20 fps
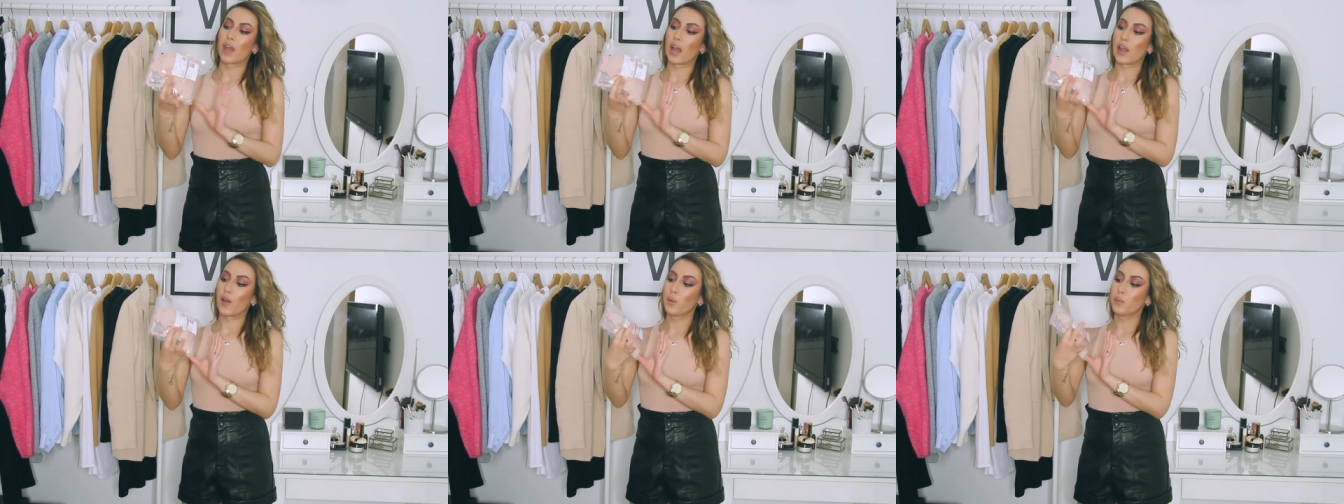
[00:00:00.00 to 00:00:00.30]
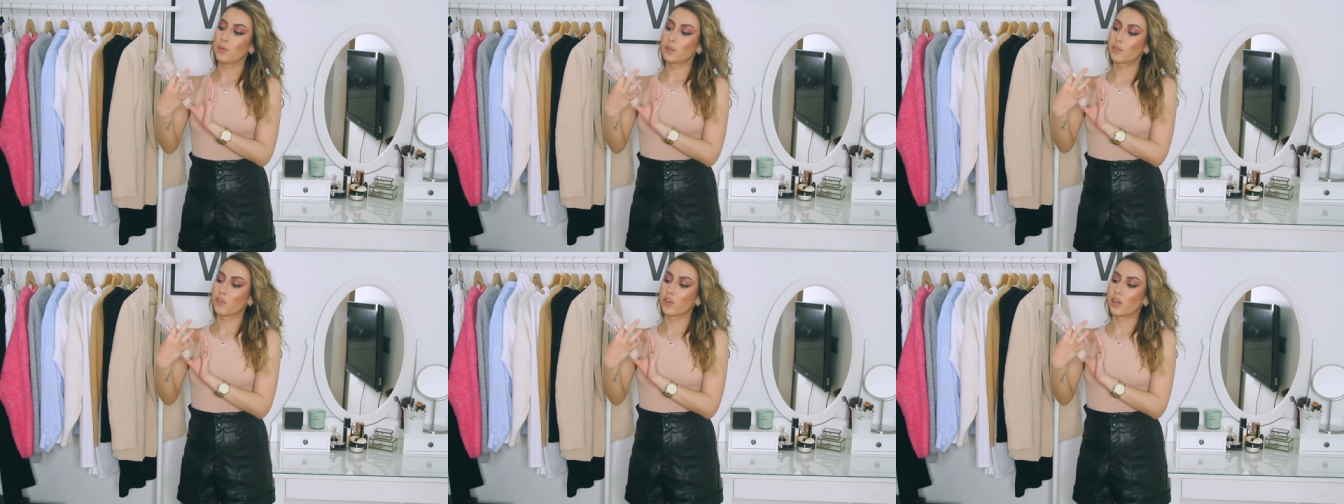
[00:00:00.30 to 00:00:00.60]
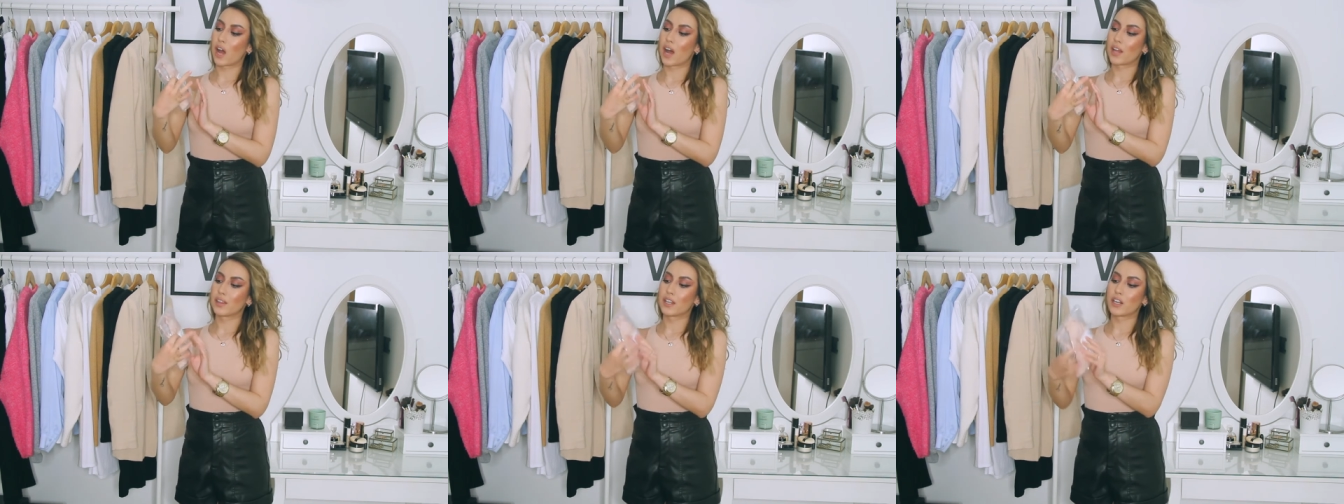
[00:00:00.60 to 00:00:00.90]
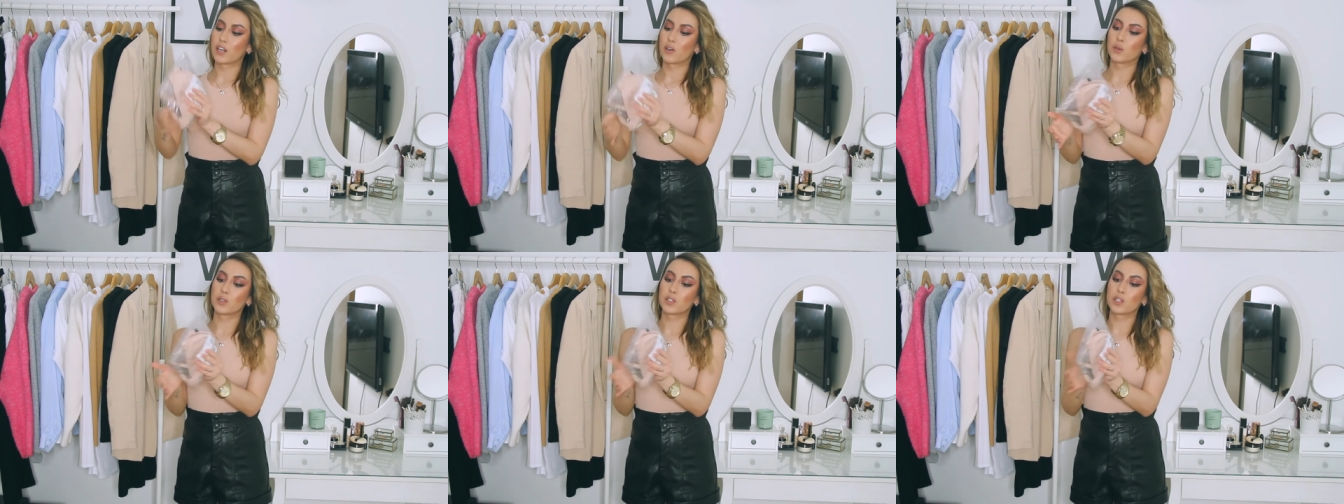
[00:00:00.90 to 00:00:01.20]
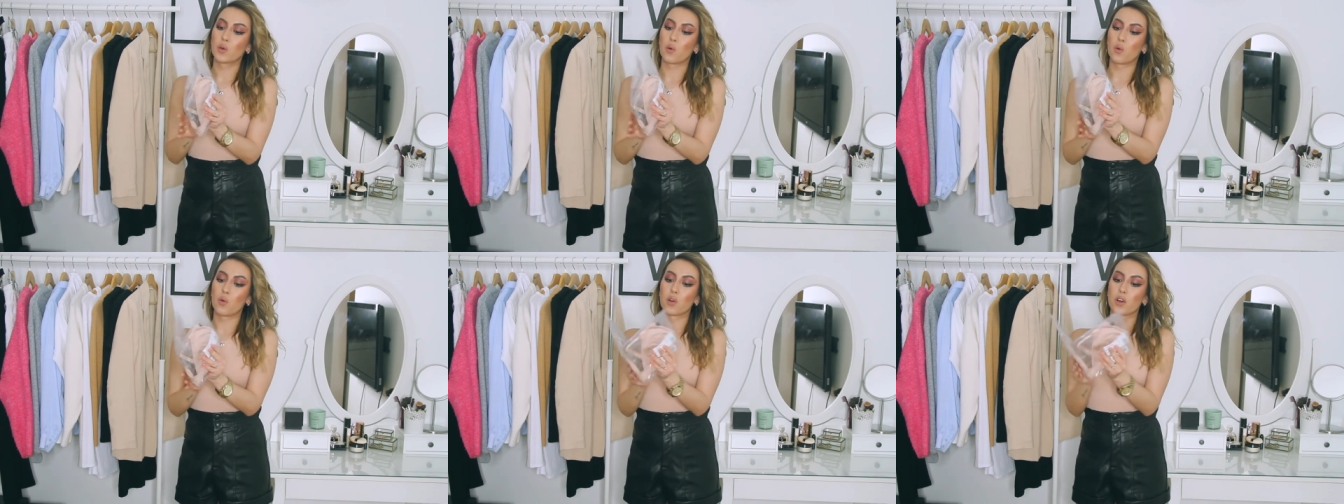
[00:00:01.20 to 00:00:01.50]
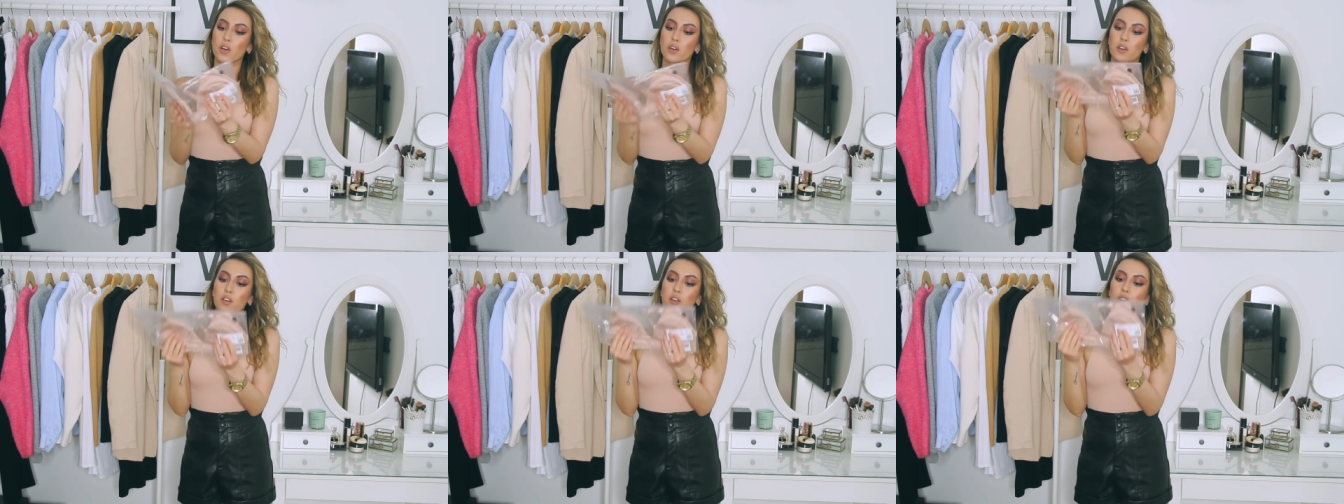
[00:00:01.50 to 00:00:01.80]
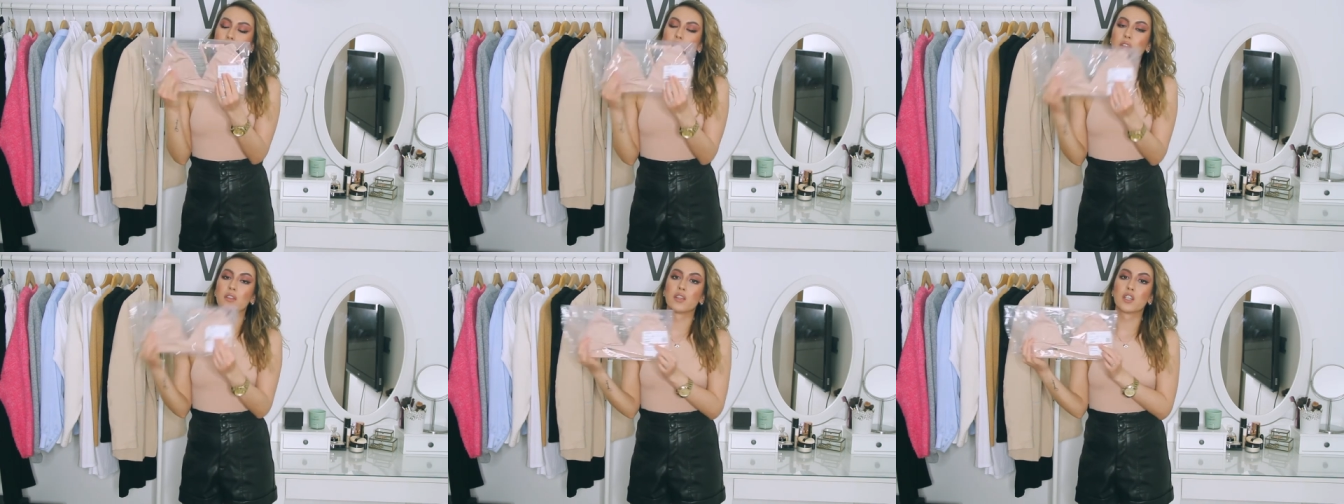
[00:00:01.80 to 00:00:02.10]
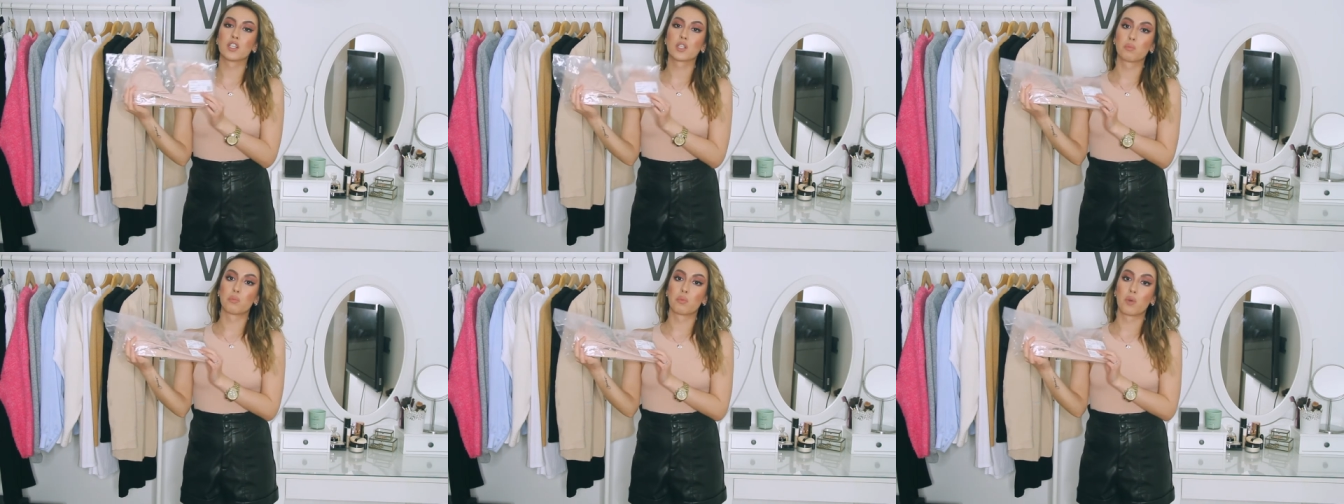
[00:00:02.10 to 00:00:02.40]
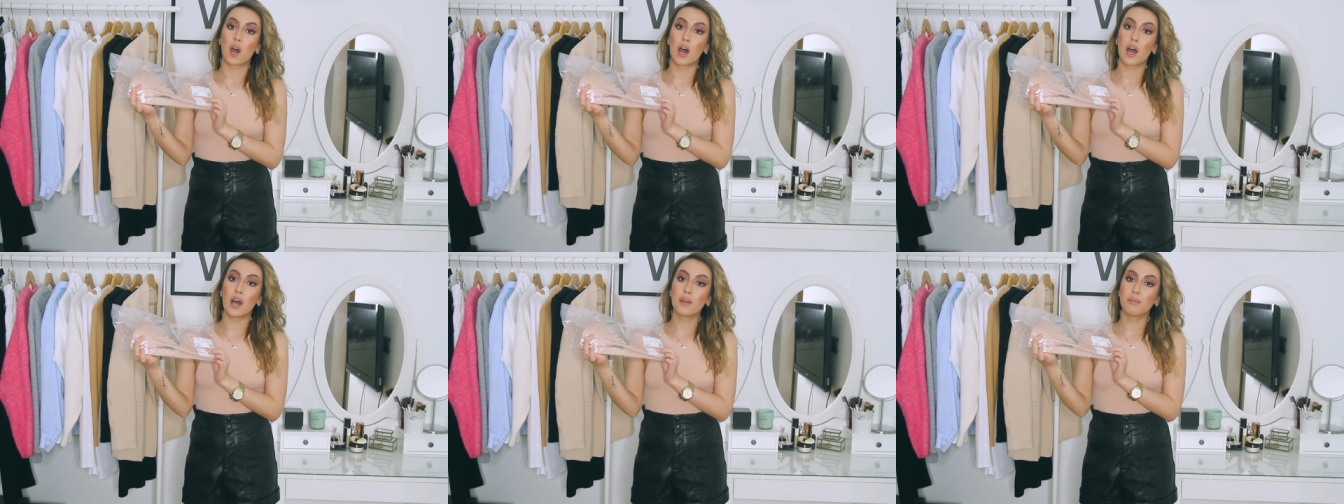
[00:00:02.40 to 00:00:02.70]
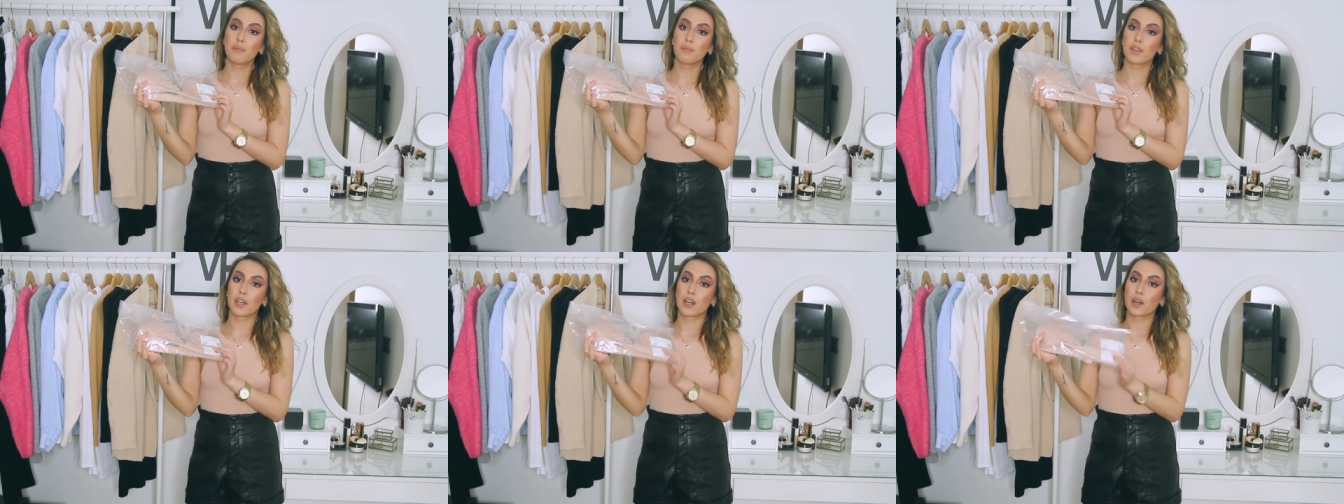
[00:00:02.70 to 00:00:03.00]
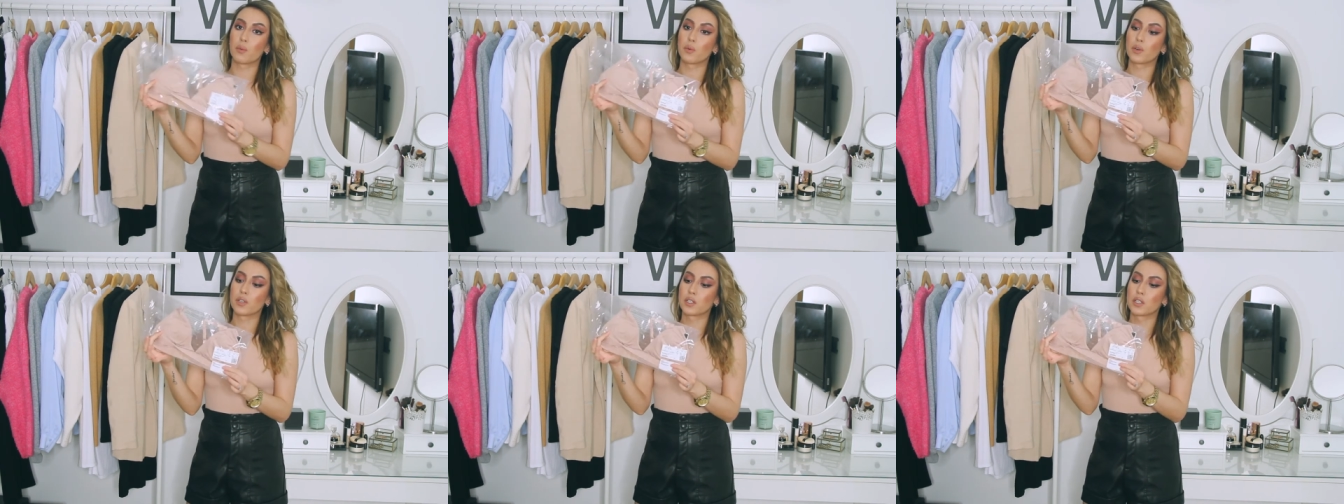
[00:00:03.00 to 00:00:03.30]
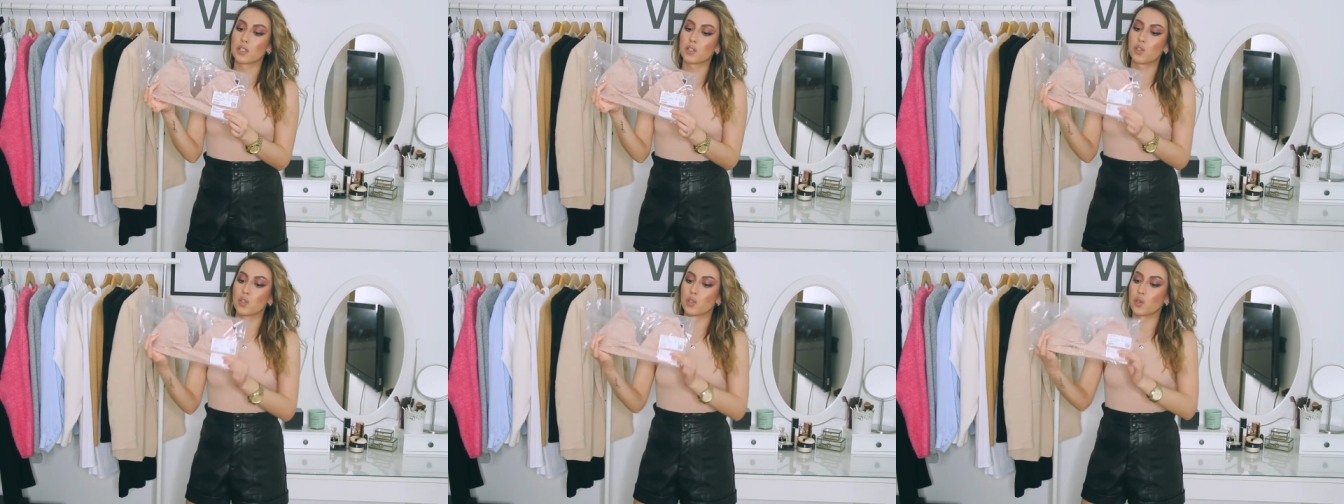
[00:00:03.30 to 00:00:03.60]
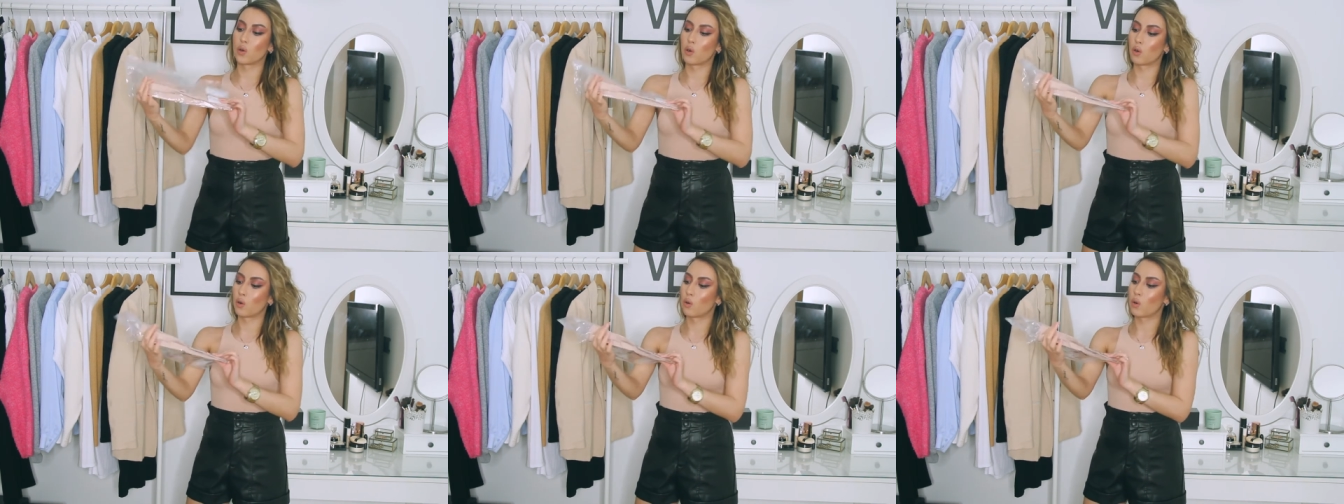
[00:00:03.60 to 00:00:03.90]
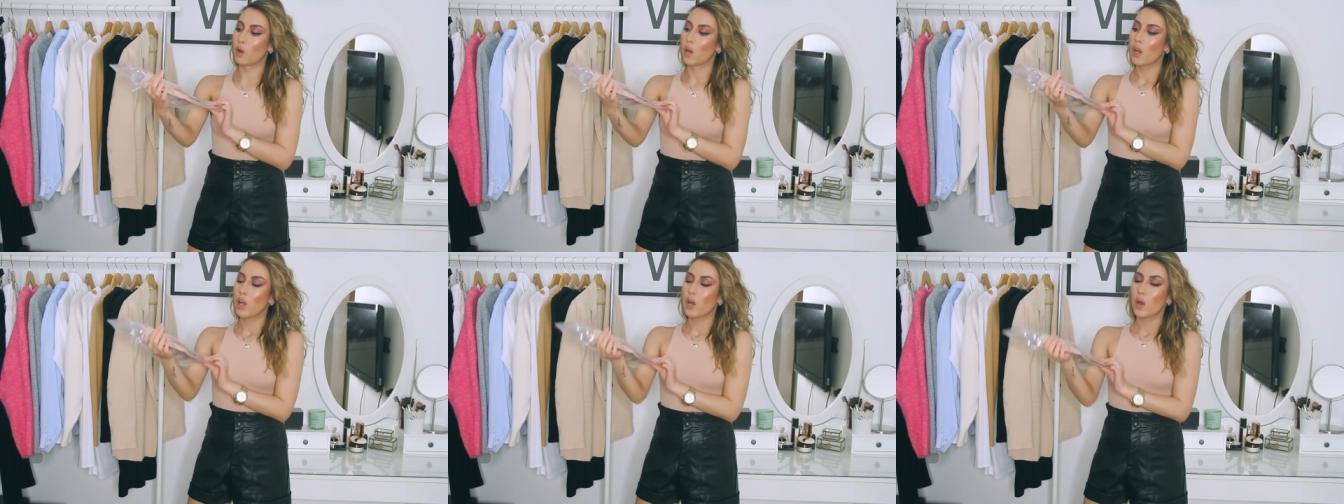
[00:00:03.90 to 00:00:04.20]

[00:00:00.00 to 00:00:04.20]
I almost forgot that I also ordered this bra that I wanted to go